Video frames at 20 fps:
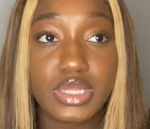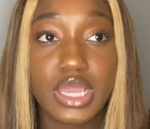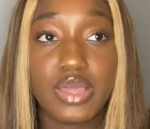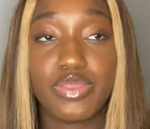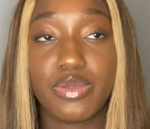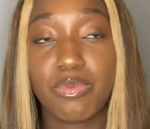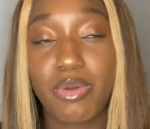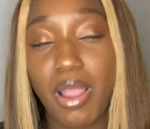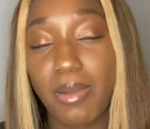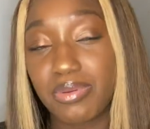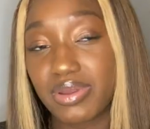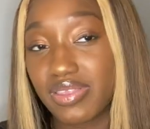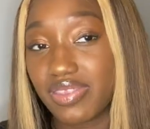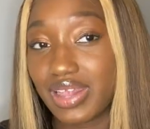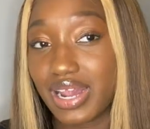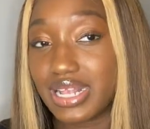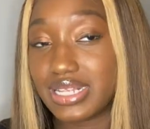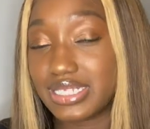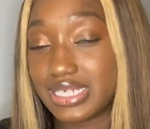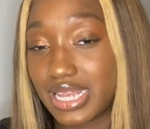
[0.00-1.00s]
The property that
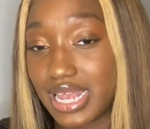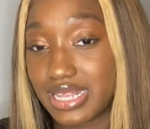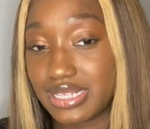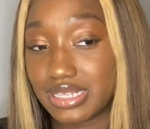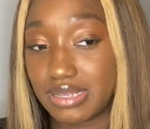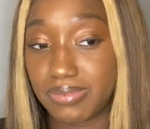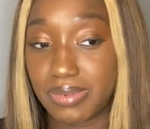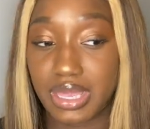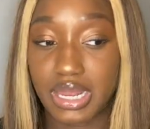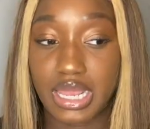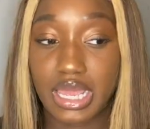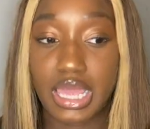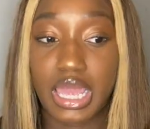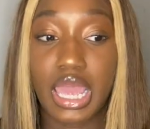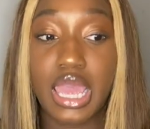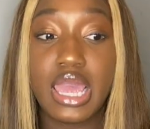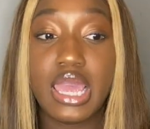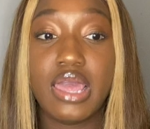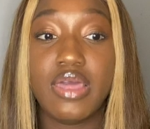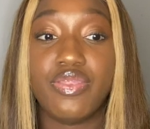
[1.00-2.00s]
I did end up getting,
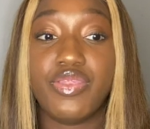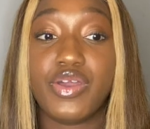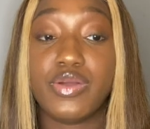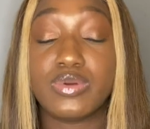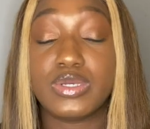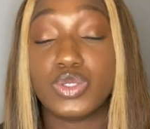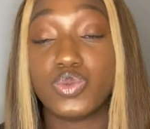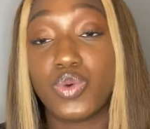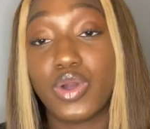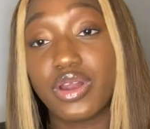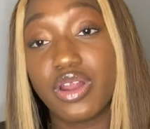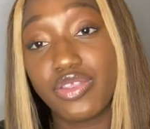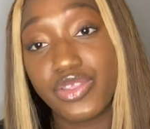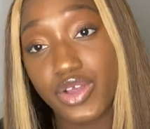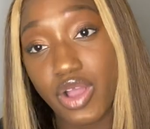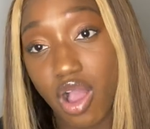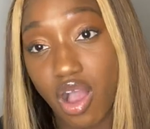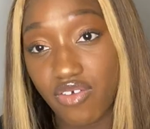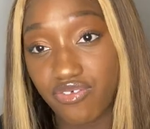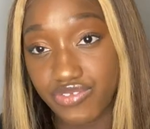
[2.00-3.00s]
there was 1 other
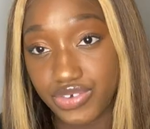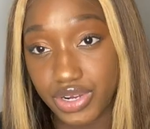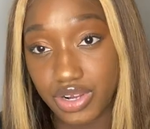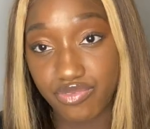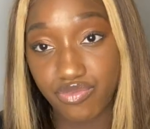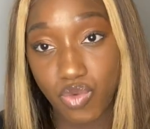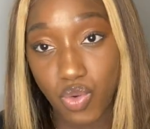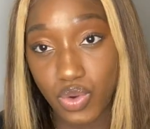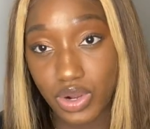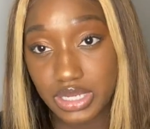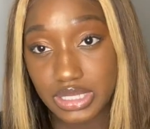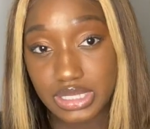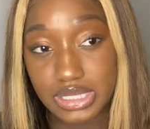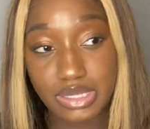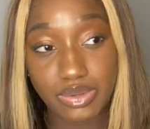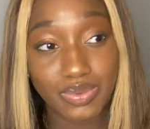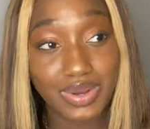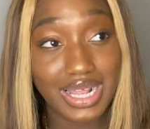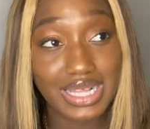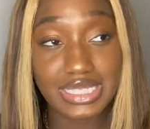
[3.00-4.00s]
offer, of course.
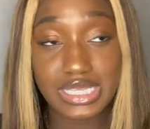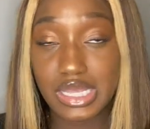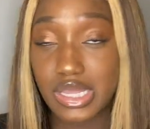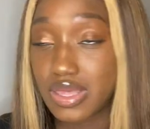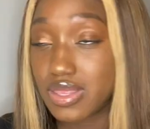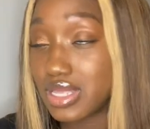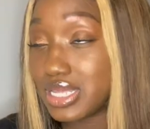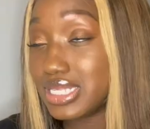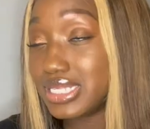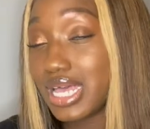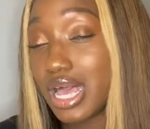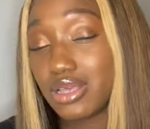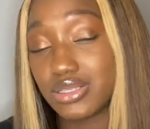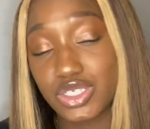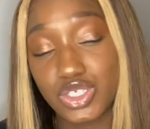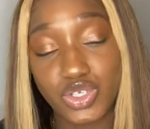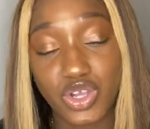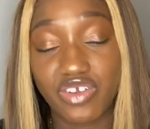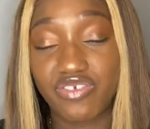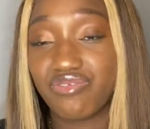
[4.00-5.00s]
When I tell you these
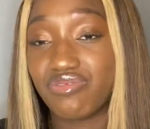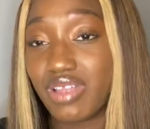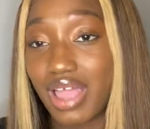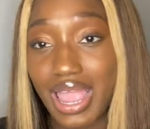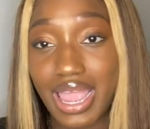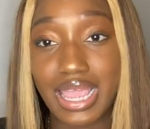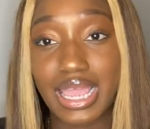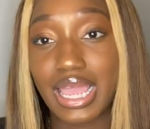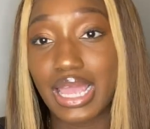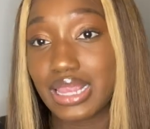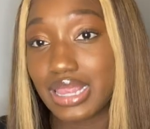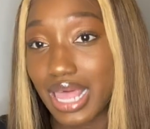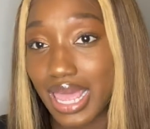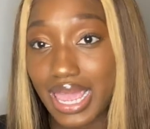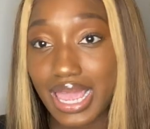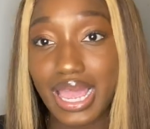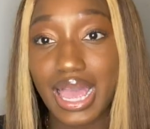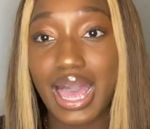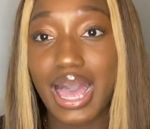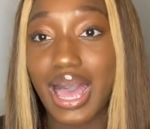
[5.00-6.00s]
houses are flying
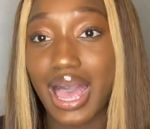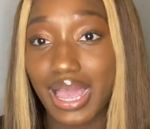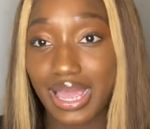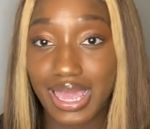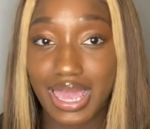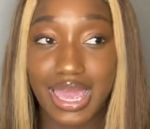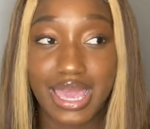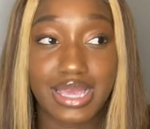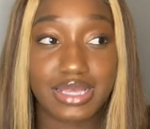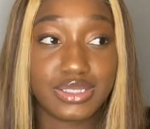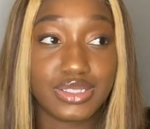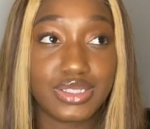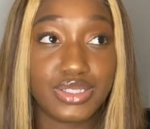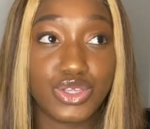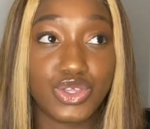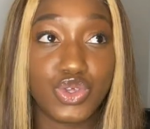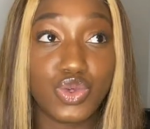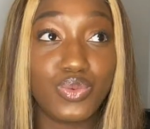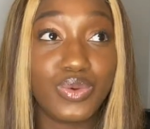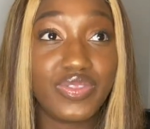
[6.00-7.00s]
like hotcakes,
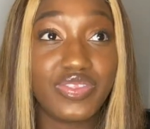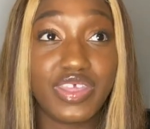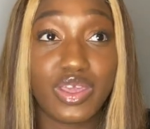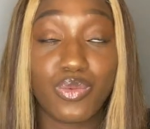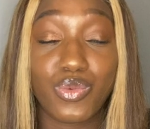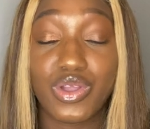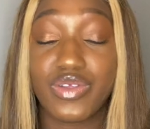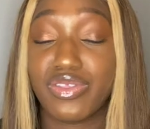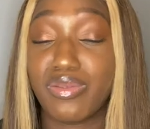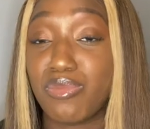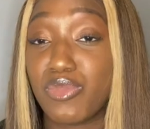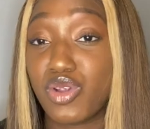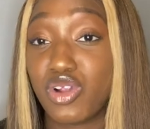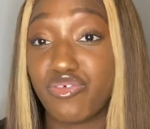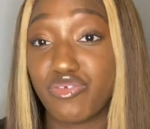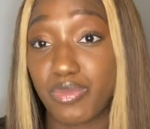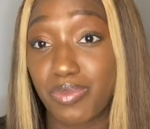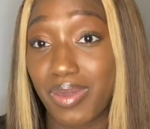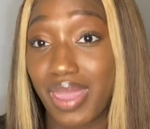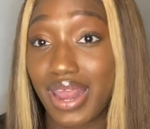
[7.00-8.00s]
you would think we're in the middle of
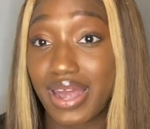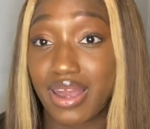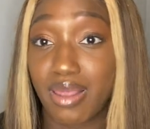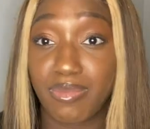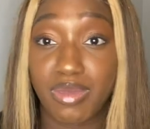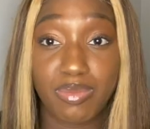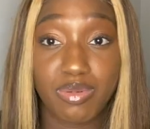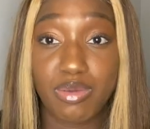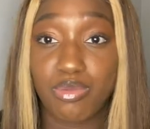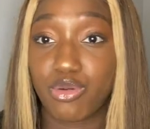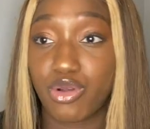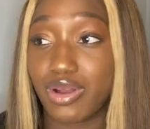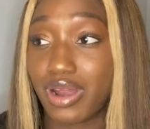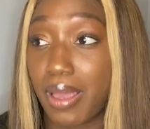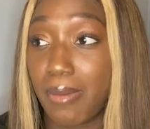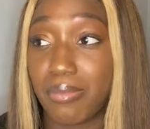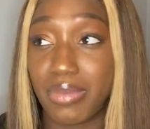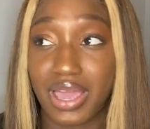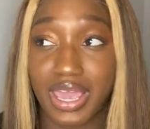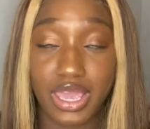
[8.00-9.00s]
a pandemic, people are
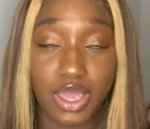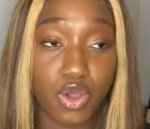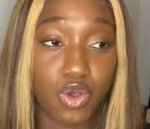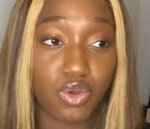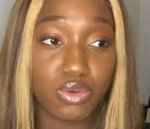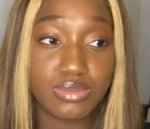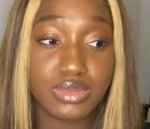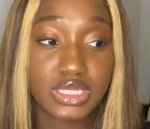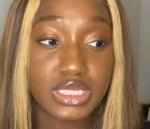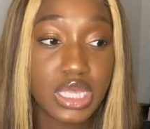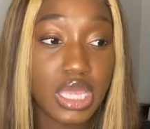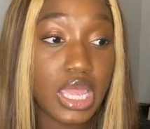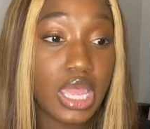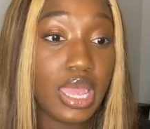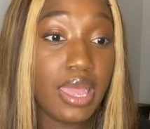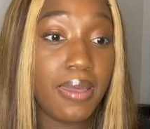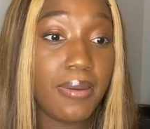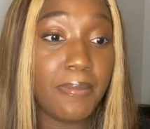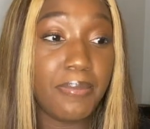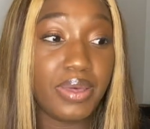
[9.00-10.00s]
not buying homes.
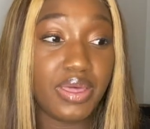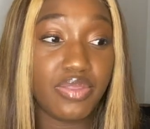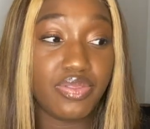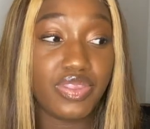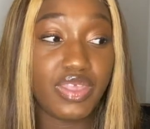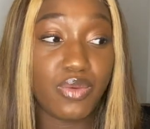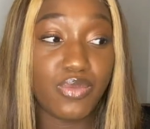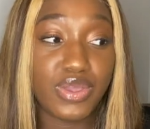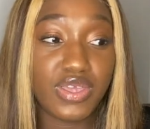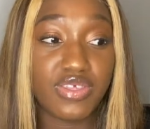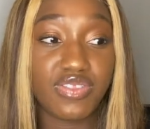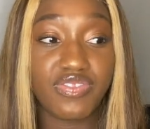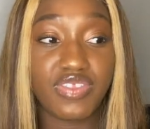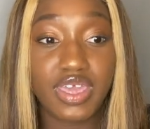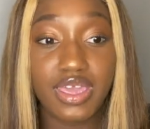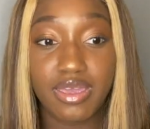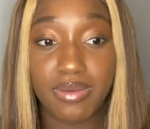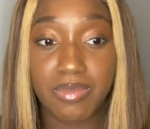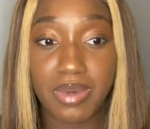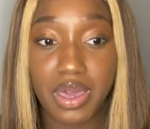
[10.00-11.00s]
But then when you
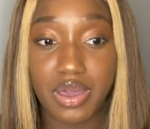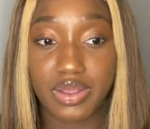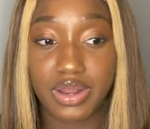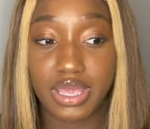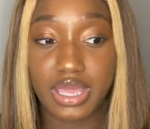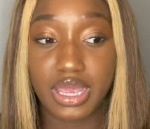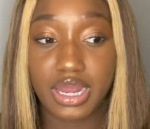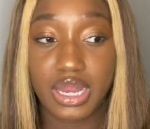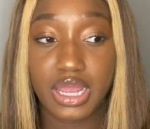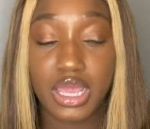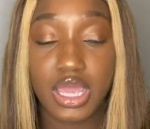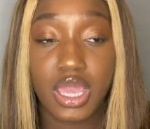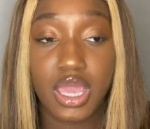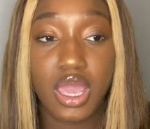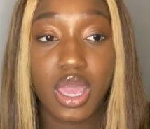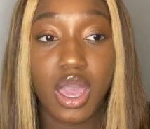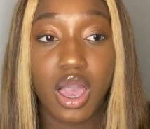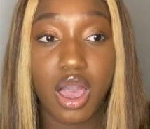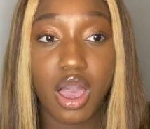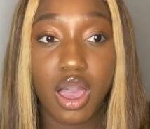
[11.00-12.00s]
think about it,
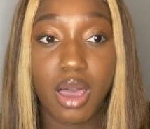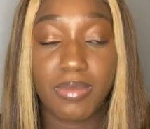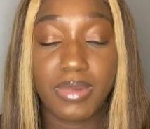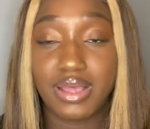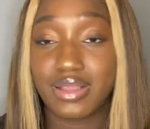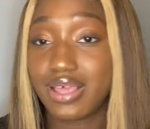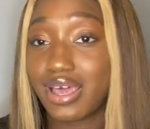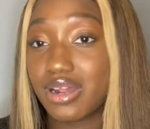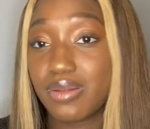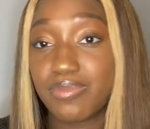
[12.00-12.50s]
A lot